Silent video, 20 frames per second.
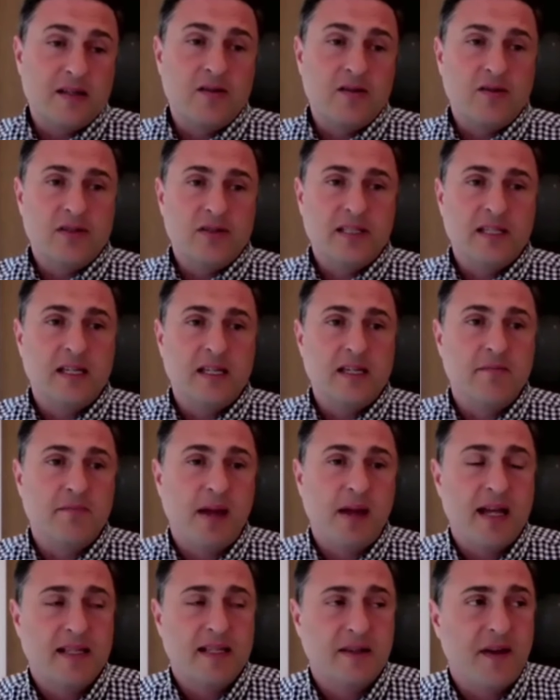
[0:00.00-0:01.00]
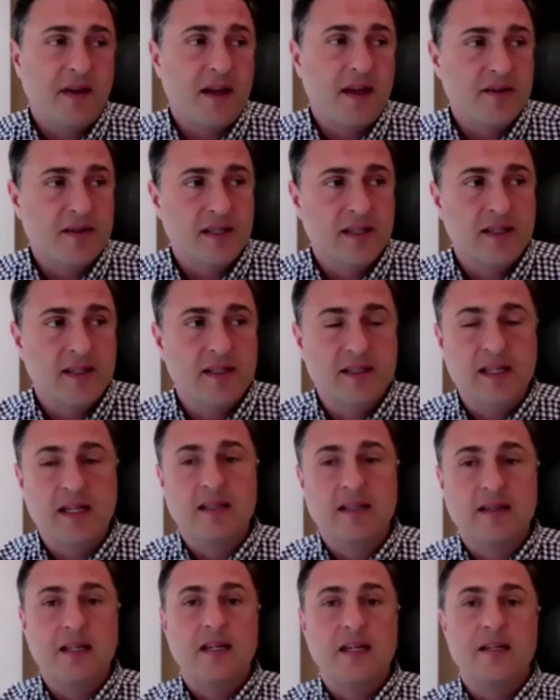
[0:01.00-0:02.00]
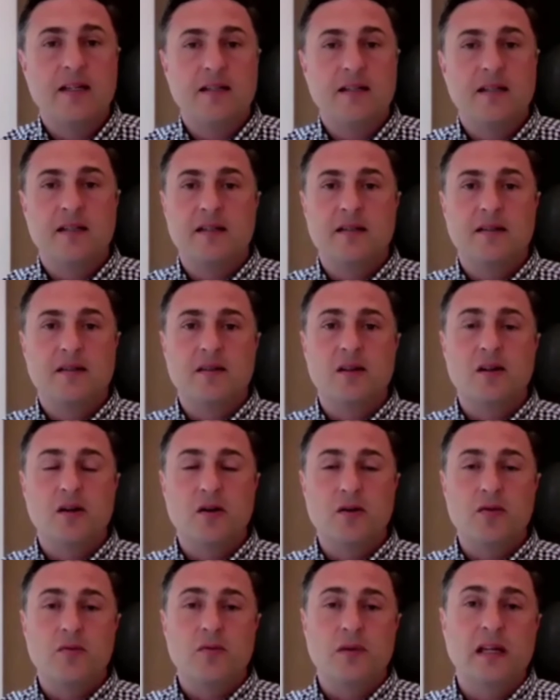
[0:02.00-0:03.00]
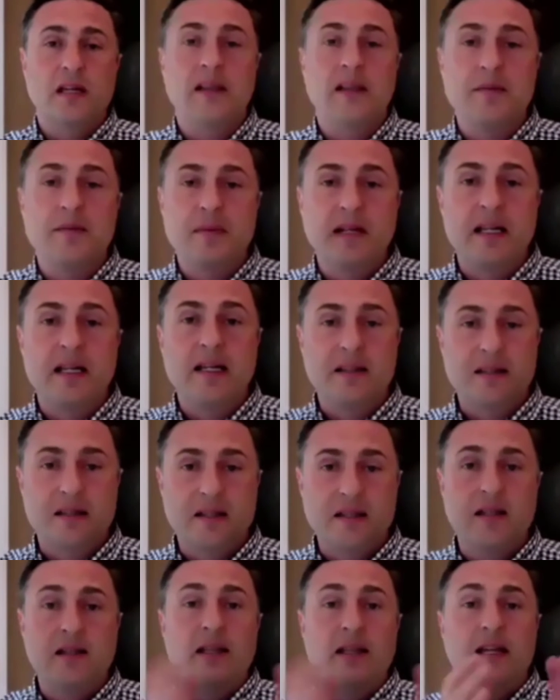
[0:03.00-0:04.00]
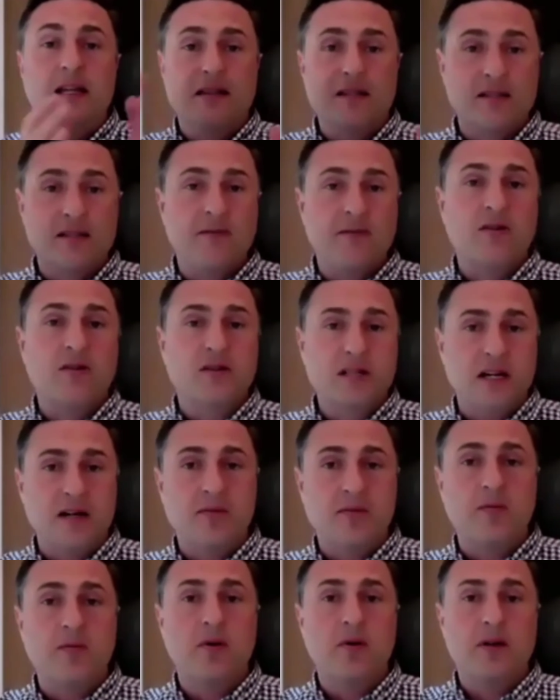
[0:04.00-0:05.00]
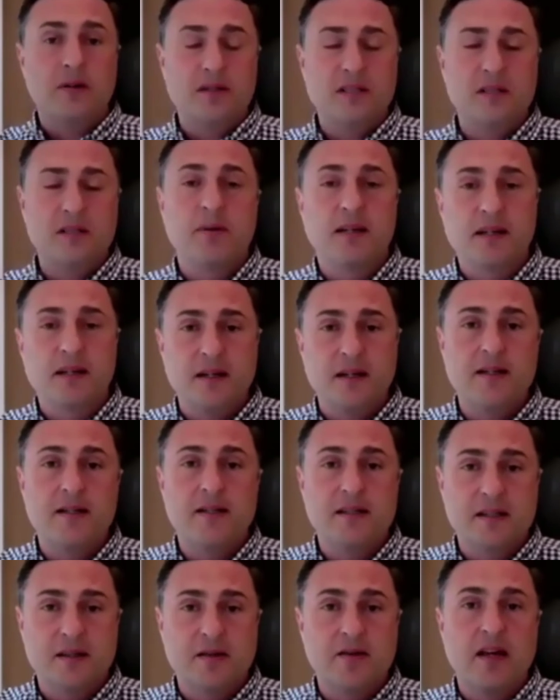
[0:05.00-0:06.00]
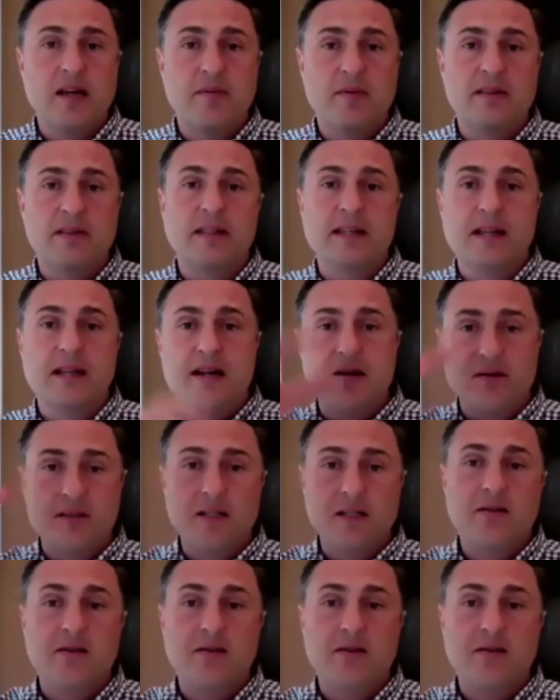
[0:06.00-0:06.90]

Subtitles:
you'll see in passive houses that they eliminate the lengths of their ductworks because they're able to count on